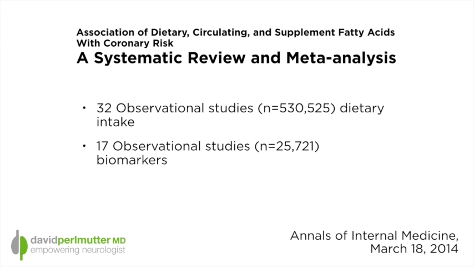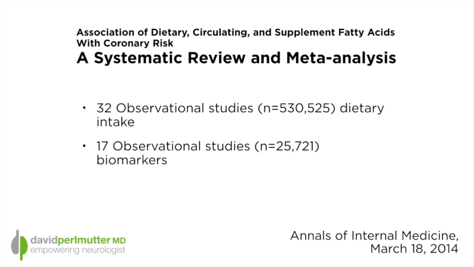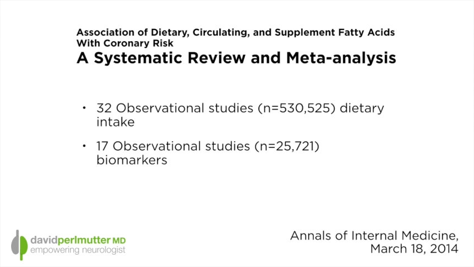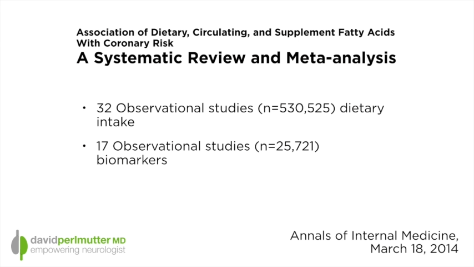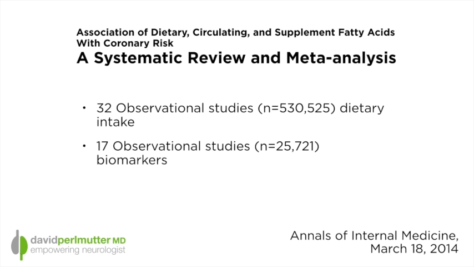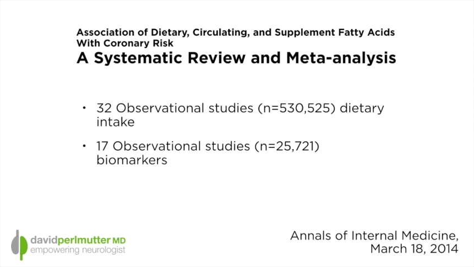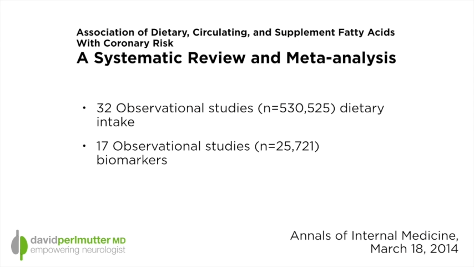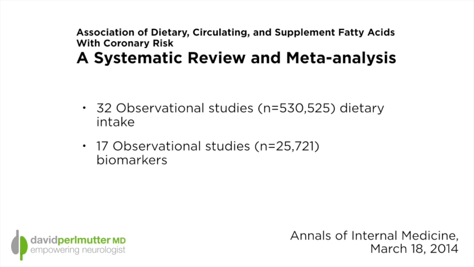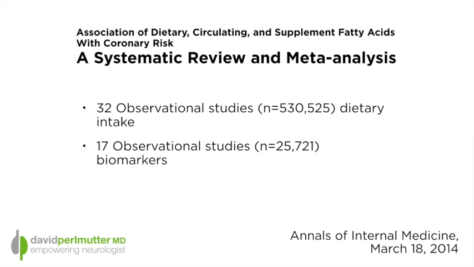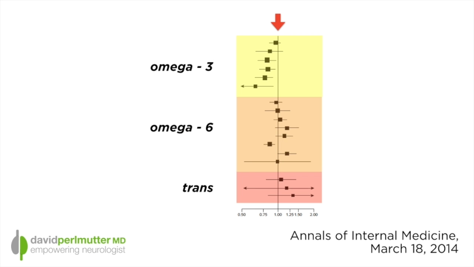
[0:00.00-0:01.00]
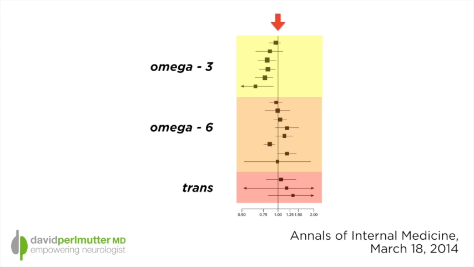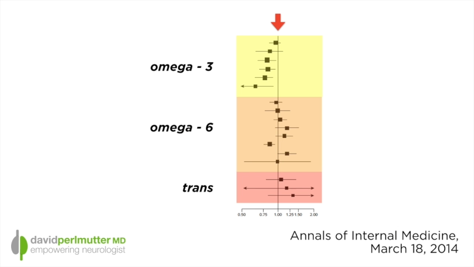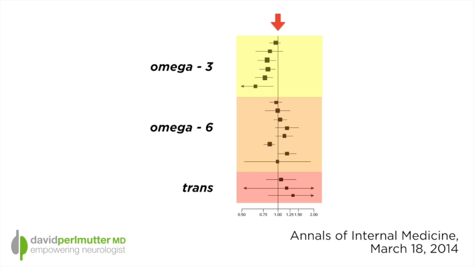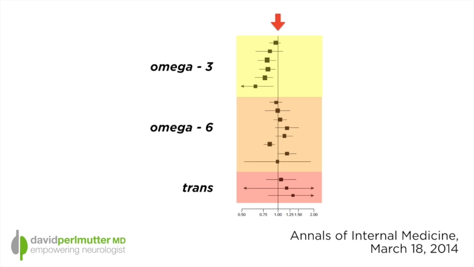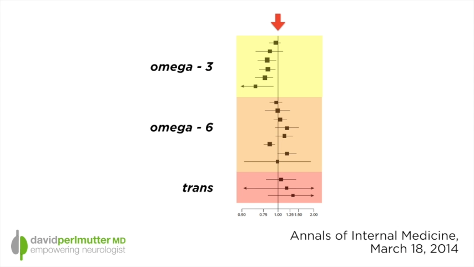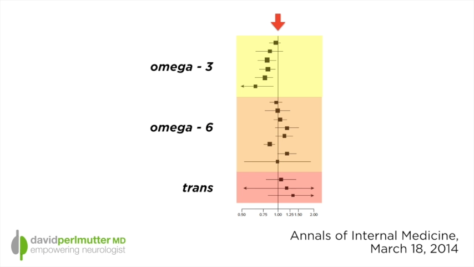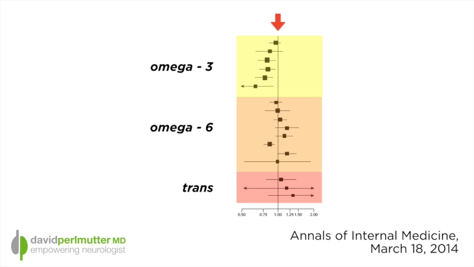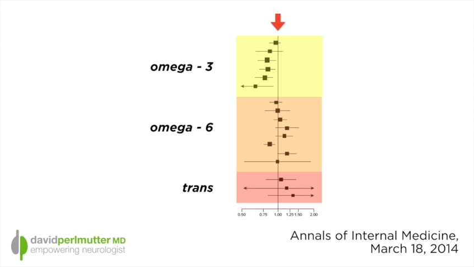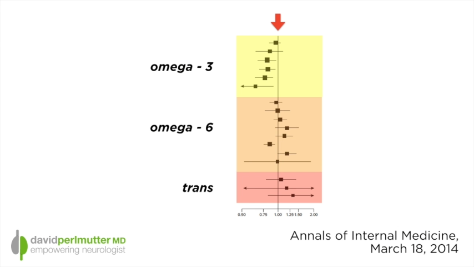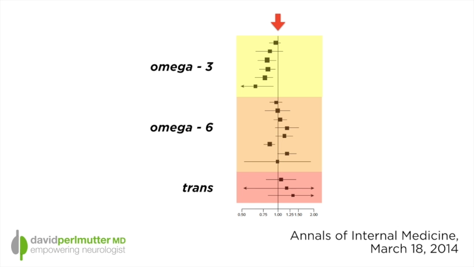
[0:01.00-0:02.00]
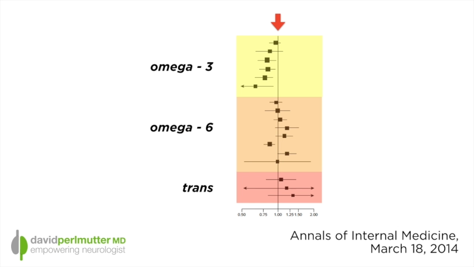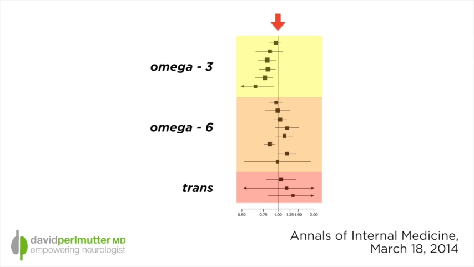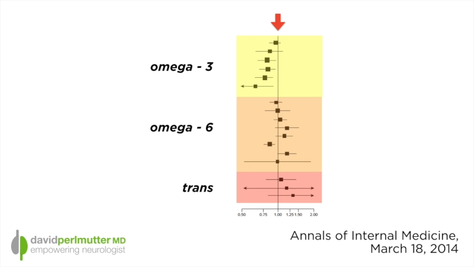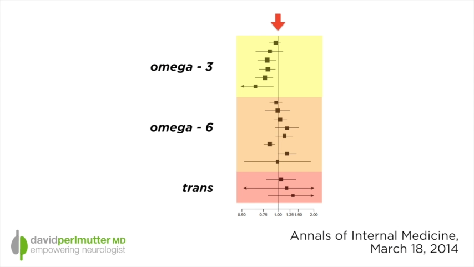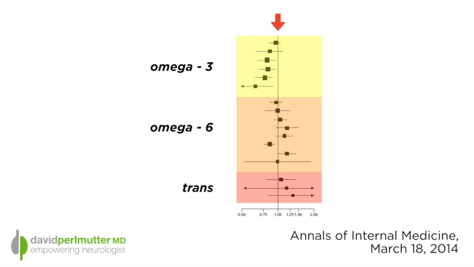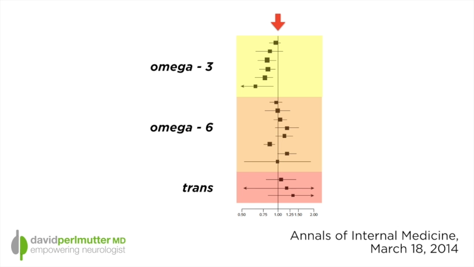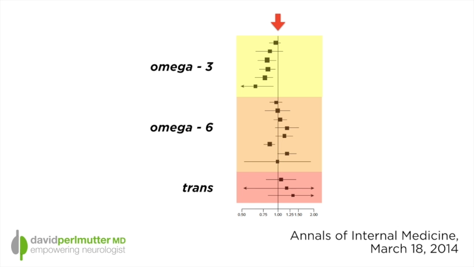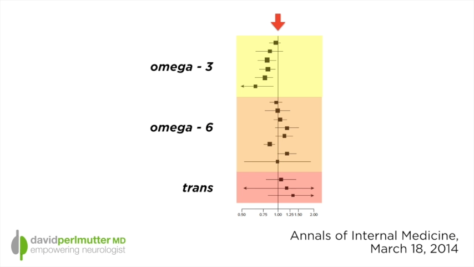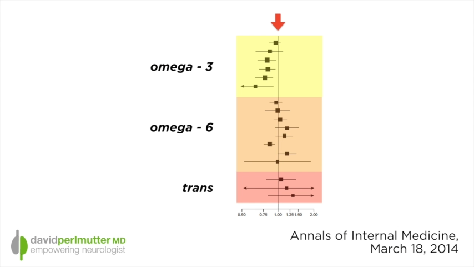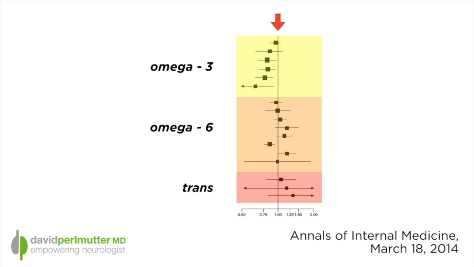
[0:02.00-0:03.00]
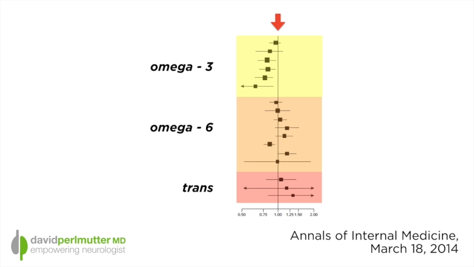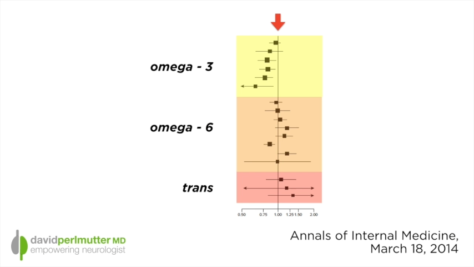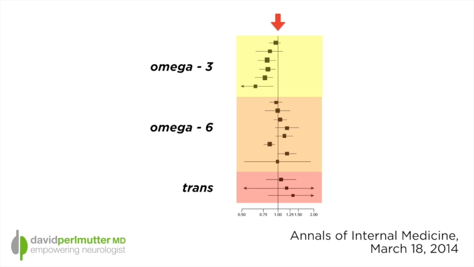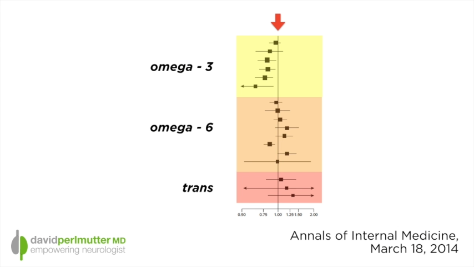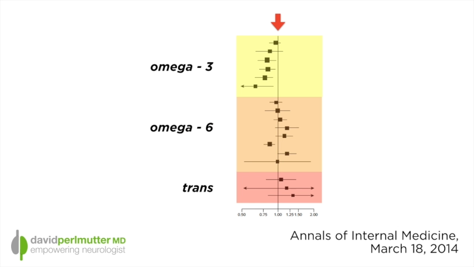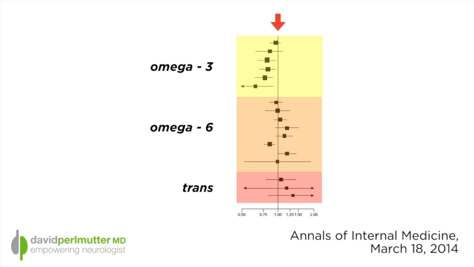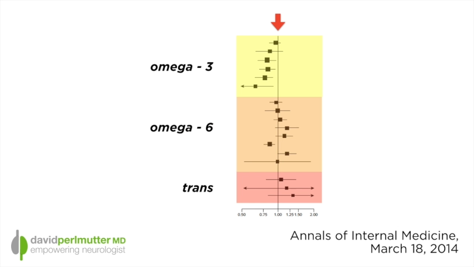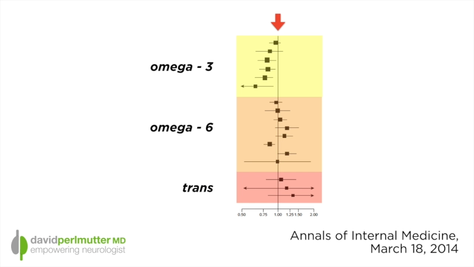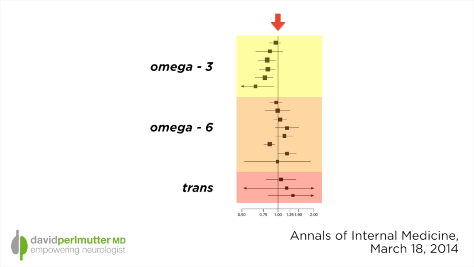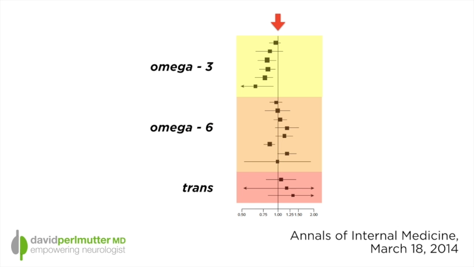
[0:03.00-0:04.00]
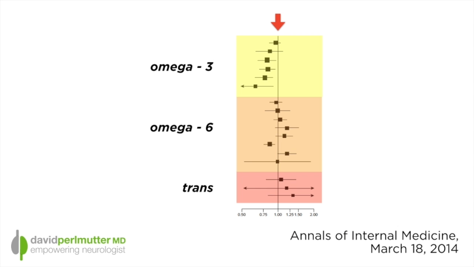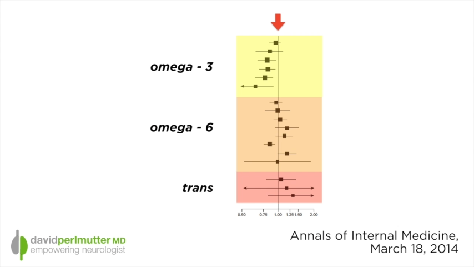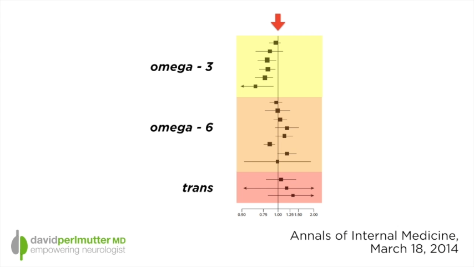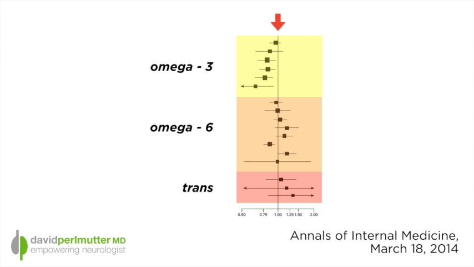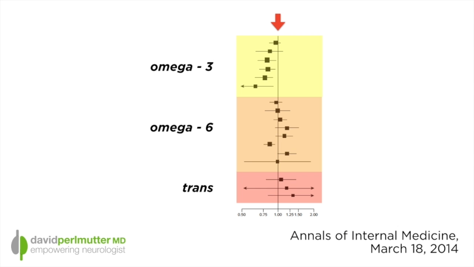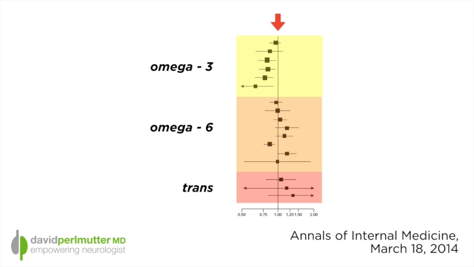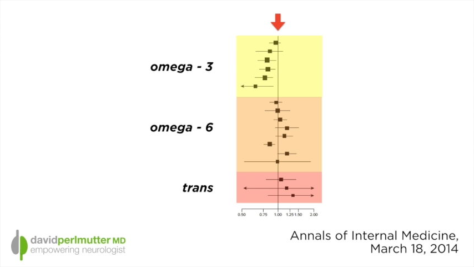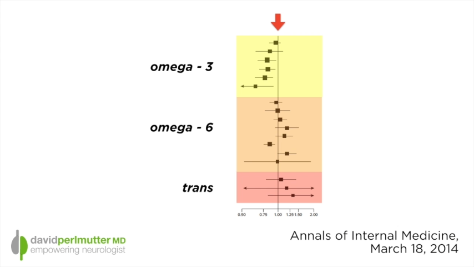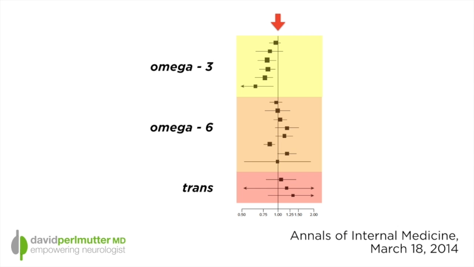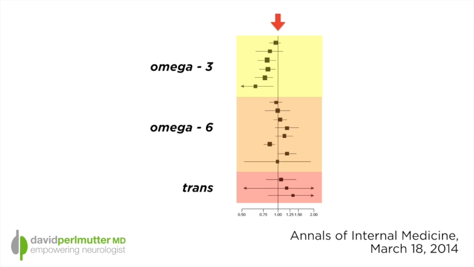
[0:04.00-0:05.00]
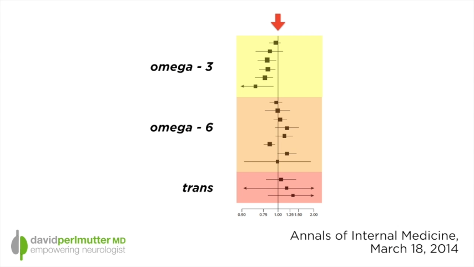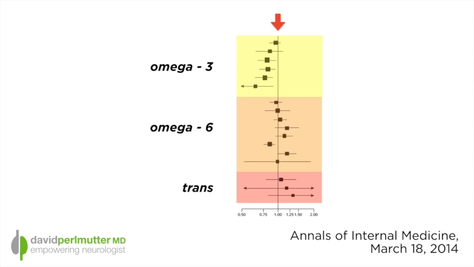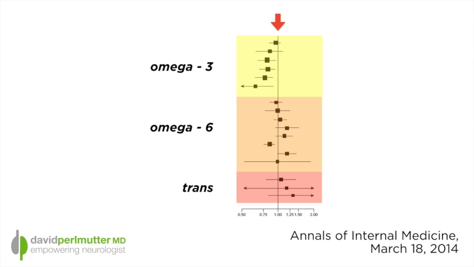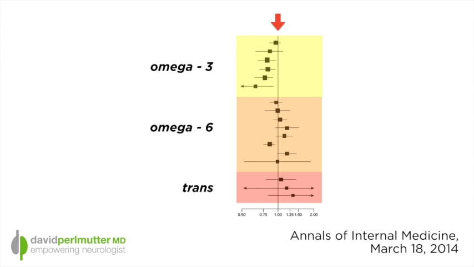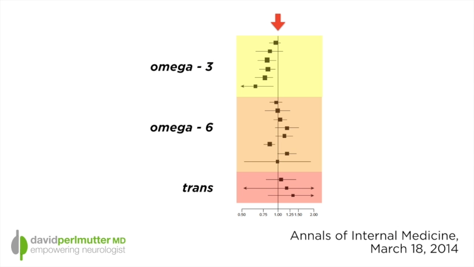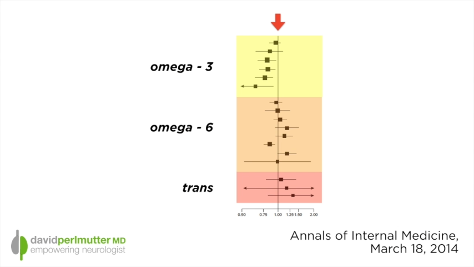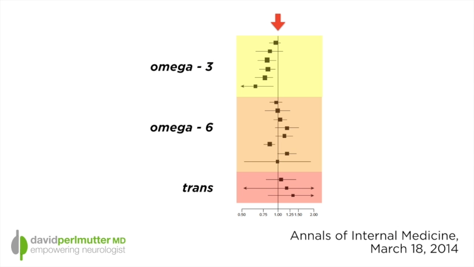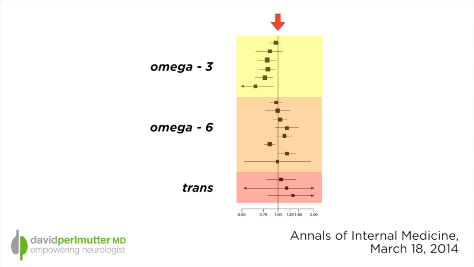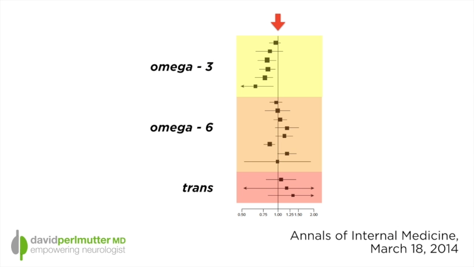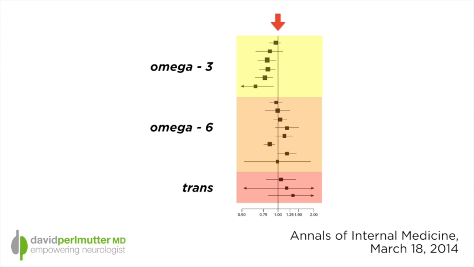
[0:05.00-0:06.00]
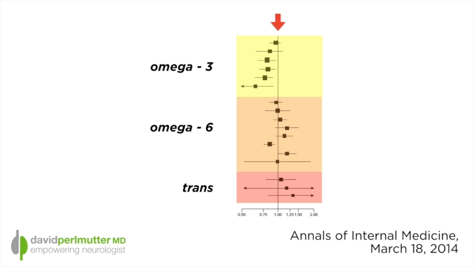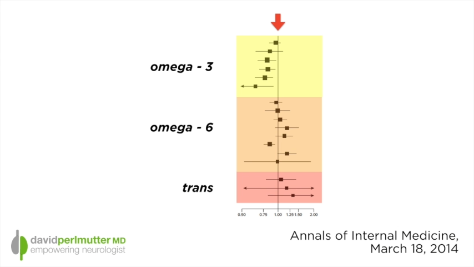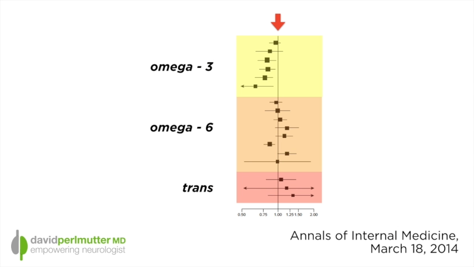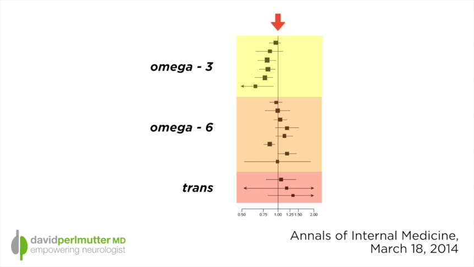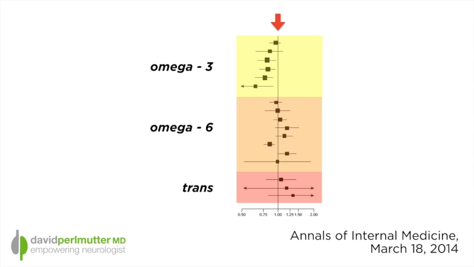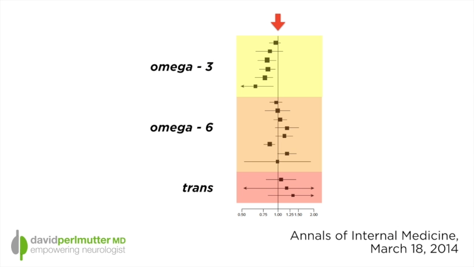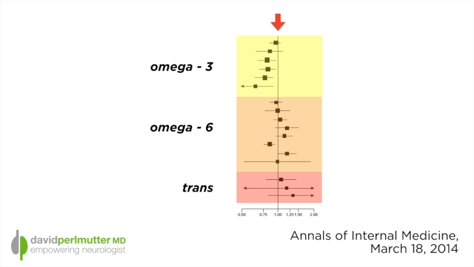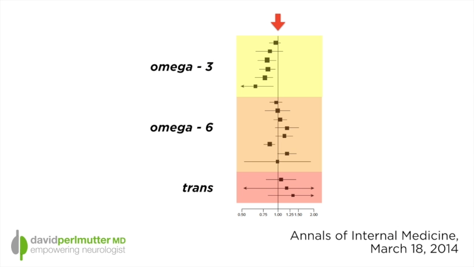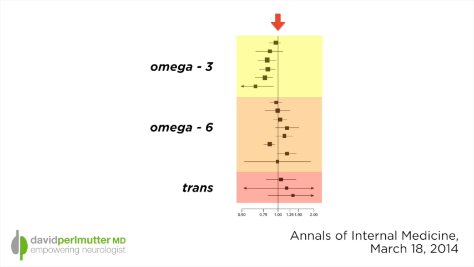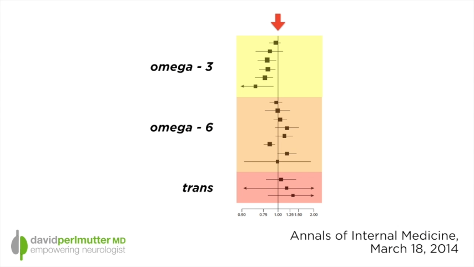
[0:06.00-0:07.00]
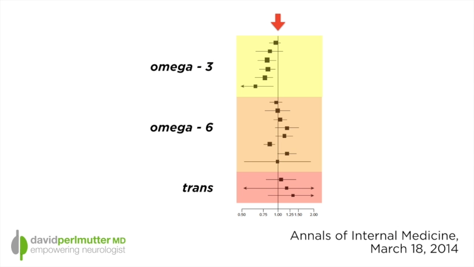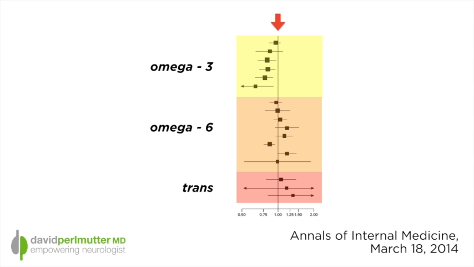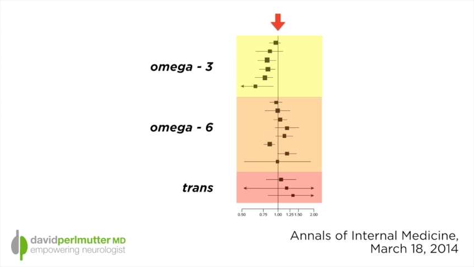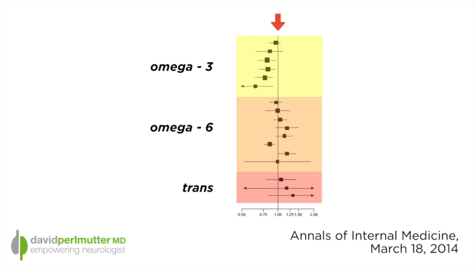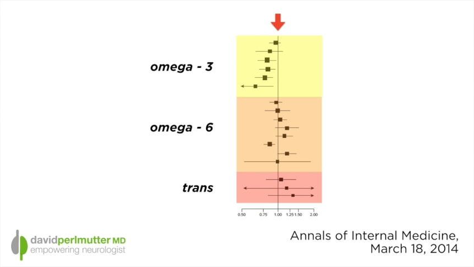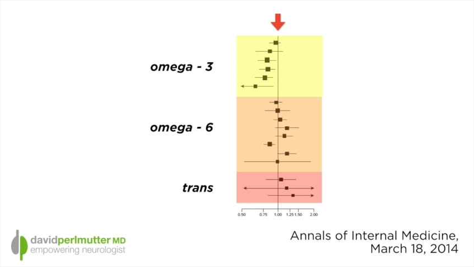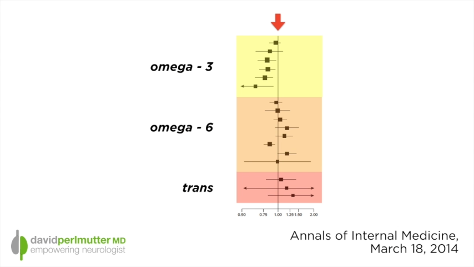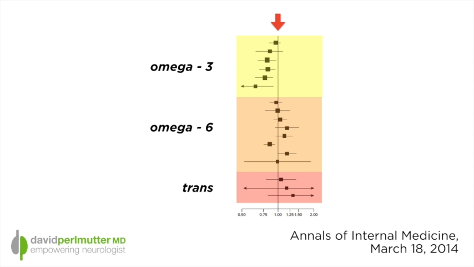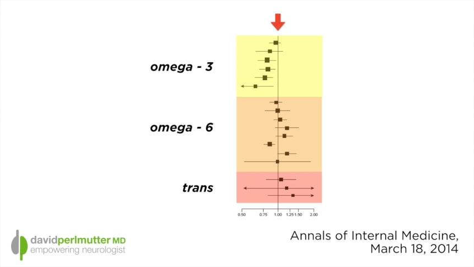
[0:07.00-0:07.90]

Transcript: Nobody's mouth can be seen.